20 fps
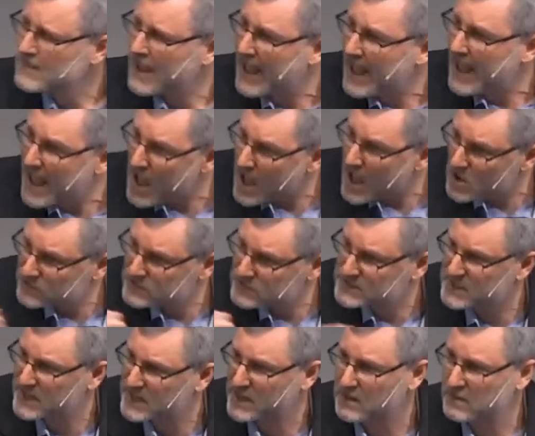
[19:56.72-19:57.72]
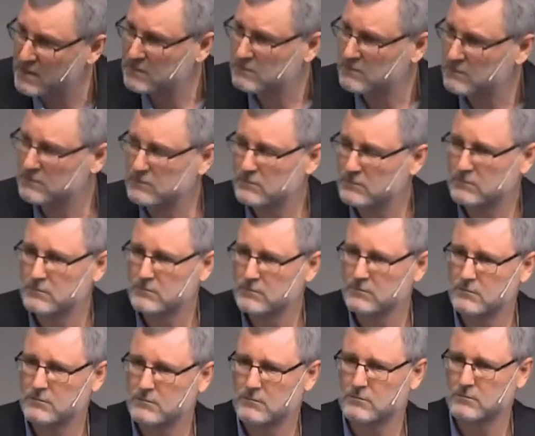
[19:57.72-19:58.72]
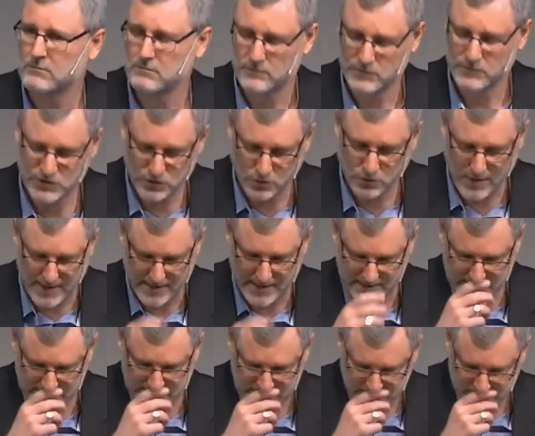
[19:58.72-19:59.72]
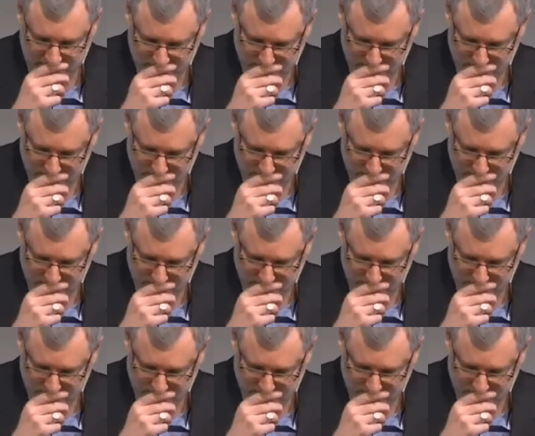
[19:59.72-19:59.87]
our sin to us.